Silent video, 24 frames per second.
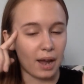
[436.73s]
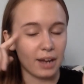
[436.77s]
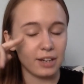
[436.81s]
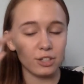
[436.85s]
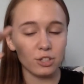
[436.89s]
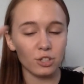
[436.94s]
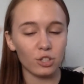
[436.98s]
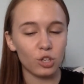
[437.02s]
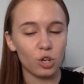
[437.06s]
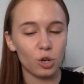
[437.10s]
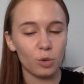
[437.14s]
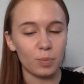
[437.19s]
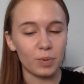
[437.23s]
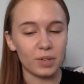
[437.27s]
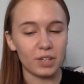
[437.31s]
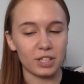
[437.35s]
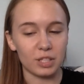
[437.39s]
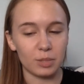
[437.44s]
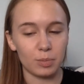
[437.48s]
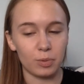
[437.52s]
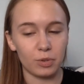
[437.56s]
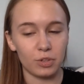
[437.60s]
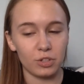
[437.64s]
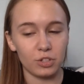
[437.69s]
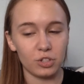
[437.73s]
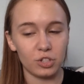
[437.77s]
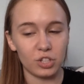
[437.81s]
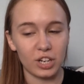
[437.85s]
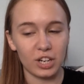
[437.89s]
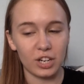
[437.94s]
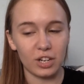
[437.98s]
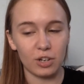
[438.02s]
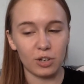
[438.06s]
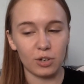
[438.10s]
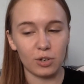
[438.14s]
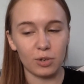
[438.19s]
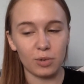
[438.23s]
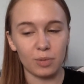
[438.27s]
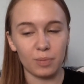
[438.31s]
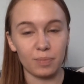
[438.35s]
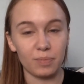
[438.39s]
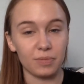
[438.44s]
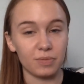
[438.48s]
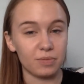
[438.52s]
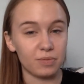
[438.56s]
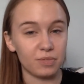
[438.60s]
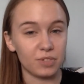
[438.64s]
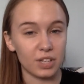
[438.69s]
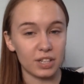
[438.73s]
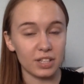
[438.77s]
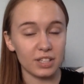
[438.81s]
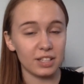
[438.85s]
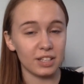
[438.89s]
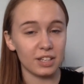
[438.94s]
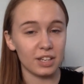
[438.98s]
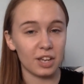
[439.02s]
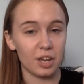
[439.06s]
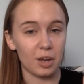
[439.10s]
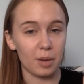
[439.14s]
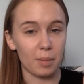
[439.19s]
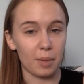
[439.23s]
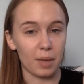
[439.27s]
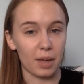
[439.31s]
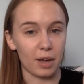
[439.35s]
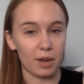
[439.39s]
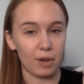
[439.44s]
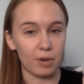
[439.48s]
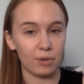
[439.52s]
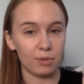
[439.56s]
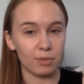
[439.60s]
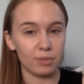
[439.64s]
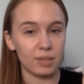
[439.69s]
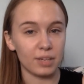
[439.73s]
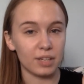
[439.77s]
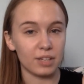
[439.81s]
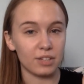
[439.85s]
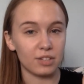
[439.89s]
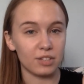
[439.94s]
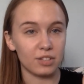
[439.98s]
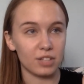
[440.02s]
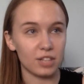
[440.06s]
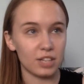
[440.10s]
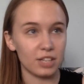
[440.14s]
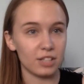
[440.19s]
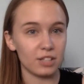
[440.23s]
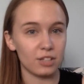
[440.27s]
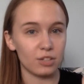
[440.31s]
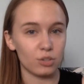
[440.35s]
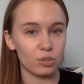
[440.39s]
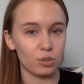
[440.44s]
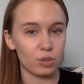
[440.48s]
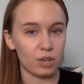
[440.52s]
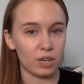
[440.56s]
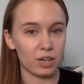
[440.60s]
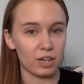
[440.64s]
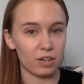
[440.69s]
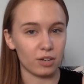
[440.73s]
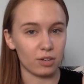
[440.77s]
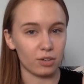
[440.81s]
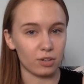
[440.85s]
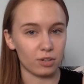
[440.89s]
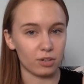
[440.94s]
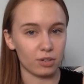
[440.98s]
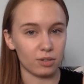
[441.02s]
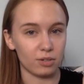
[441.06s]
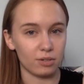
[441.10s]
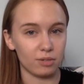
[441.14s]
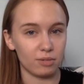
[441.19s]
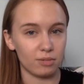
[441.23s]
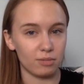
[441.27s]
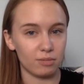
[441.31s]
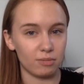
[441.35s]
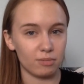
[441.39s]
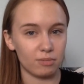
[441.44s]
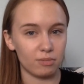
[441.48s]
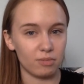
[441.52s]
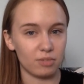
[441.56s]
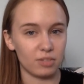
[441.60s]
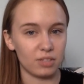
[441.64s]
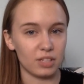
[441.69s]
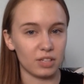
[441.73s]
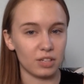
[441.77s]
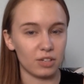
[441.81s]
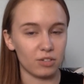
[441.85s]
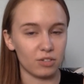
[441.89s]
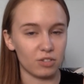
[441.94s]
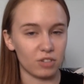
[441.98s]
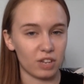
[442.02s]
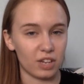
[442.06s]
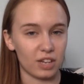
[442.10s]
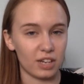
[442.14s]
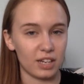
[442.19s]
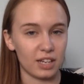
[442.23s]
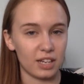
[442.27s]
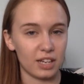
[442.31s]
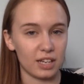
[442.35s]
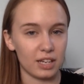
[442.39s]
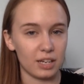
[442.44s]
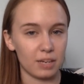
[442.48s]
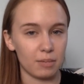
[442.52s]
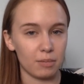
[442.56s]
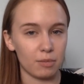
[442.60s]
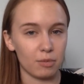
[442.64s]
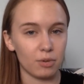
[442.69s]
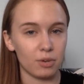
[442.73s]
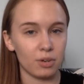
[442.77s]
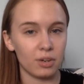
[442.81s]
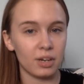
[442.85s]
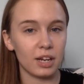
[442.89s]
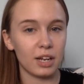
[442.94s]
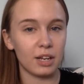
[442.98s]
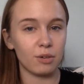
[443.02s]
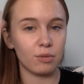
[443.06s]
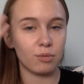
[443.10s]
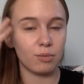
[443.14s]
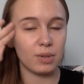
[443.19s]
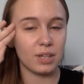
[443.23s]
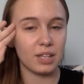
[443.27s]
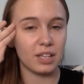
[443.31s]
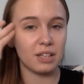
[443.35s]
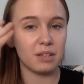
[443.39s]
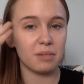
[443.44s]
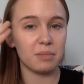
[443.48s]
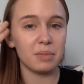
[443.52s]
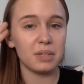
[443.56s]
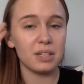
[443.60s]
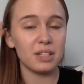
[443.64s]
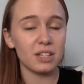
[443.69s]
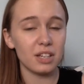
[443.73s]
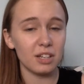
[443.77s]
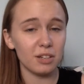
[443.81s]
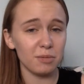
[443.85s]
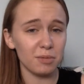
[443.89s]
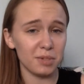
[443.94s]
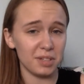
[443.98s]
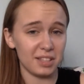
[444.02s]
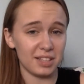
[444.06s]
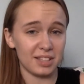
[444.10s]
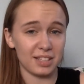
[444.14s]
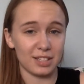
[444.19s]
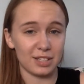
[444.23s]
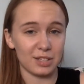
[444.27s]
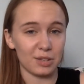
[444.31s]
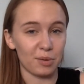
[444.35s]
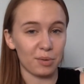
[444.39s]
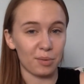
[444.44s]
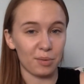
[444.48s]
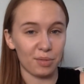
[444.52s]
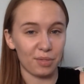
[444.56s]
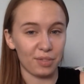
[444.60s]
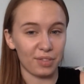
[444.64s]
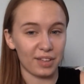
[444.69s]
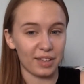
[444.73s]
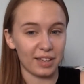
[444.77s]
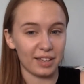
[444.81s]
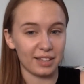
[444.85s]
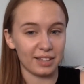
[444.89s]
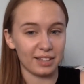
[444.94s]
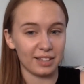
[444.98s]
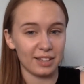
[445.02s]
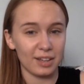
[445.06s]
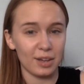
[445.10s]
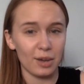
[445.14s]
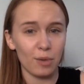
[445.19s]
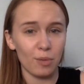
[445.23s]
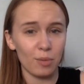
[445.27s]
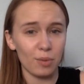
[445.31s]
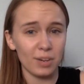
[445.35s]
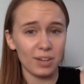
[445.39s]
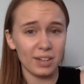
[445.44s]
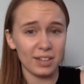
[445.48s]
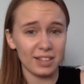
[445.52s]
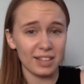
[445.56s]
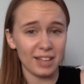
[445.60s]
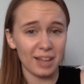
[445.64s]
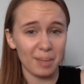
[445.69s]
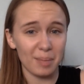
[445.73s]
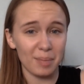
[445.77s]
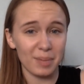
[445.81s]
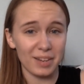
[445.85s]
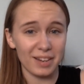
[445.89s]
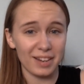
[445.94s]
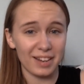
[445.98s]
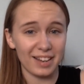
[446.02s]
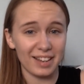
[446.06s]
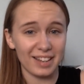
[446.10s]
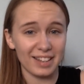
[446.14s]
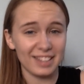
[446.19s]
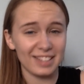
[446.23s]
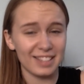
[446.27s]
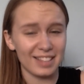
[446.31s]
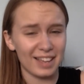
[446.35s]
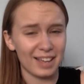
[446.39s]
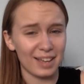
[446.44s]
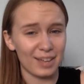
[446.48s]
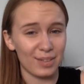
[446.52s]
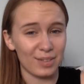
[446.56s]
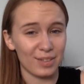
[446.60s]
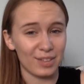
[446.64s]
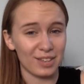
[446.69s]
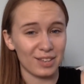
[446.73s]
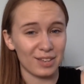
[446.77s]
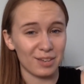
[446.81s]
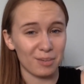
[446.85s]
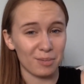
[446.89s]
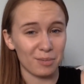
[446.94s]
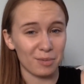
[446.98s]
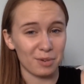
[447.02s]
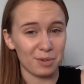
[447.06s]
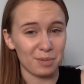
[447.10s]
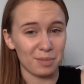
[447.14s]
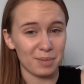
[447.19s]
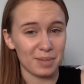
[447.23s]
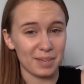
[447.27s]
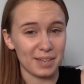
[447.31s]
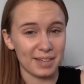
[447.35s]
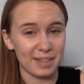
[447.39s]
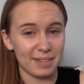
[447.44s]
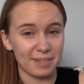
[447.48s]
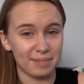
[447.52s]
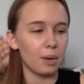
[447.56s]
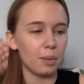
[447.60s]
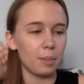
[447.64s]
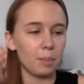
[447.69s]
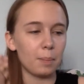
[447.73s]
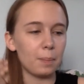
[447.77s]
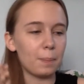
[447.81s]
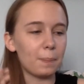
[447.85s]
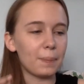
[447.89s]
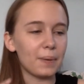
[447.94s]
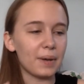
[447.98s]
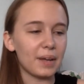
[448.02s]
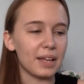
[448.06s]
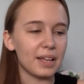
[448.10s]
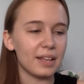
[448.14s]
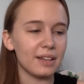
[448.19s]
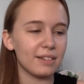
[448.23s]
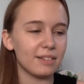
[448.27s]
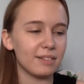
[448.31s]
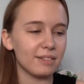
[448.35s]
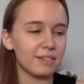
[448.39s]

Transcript: I just hope he gets put in jail, doesn't come out, doesn't try and hurt Zig or Tiny anymore, and we can be done with this whole thing. Wouldn't that be nice? I think it would be. But